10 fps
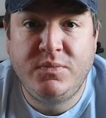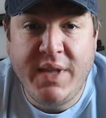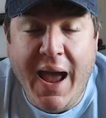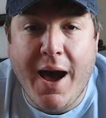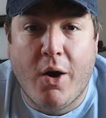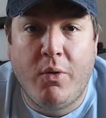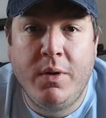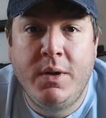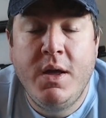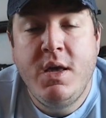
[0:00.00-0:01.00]
Now,
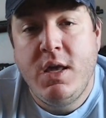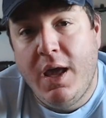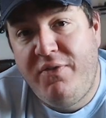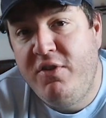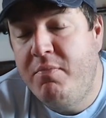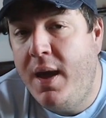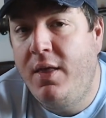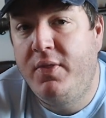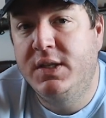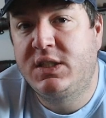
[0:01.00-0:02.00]
if you've made
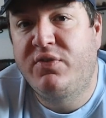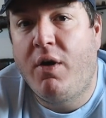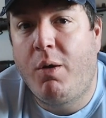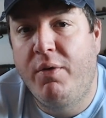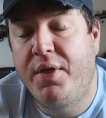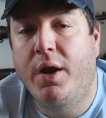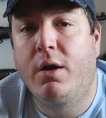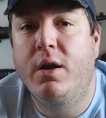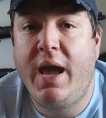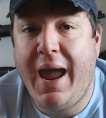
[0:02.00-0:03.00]
it this far without
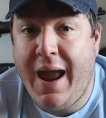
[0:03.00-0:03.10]
already